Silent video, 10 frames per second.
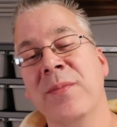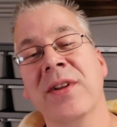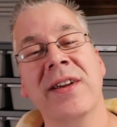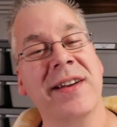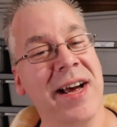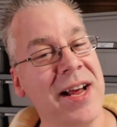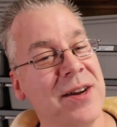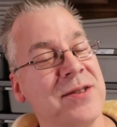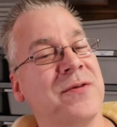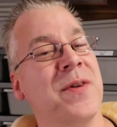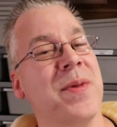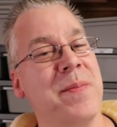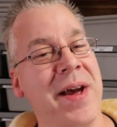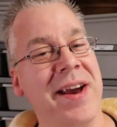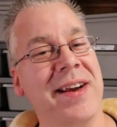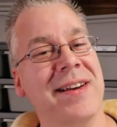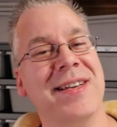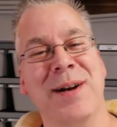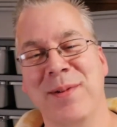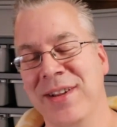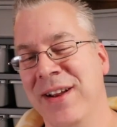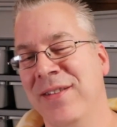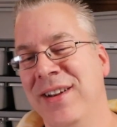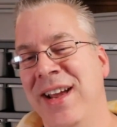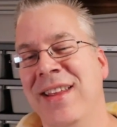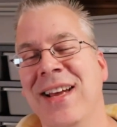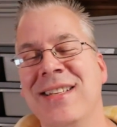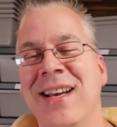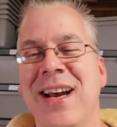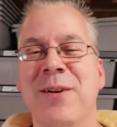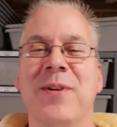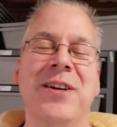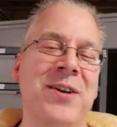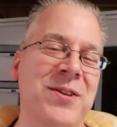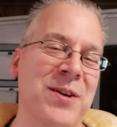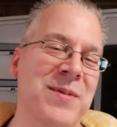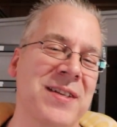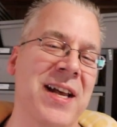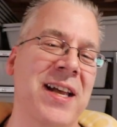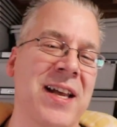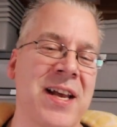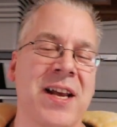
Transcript: million from the penny doubled every day. And that's kind of what YouTube is like.